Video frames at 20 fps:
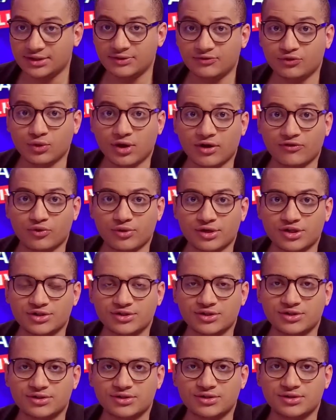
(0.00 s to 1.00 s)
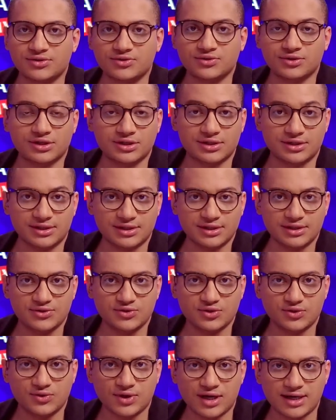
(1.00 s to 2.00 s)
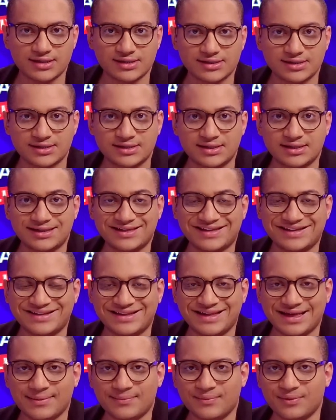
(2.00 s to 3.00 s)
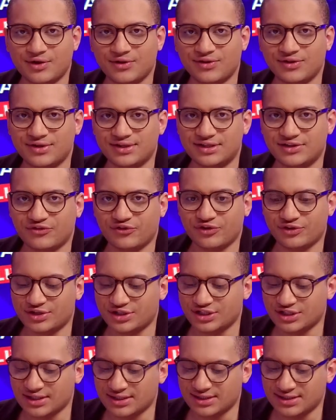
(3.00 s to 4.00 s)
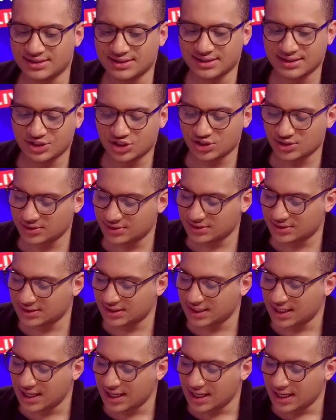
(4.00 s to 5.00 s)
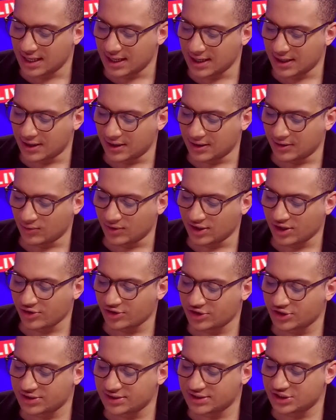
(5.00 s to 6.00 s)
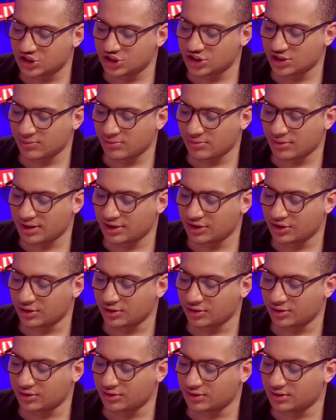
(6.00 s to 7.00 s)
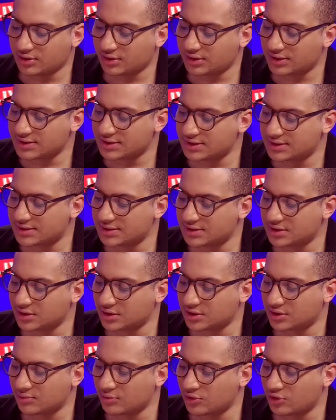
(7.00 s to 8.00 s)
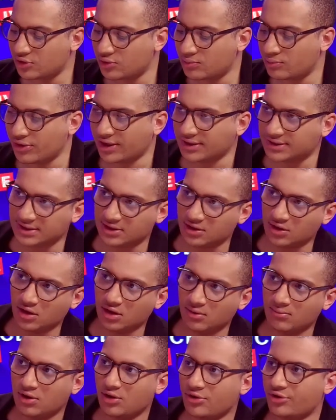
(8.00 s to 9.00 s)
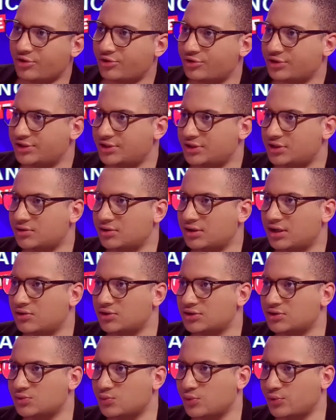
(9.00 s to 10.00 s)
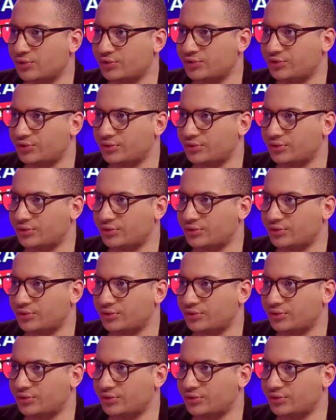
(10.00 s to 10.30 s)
If you have questions, don't hesitate to ask them on the different chat sections. What are the teaching method? Is it more practical, more theoretical? How does it work?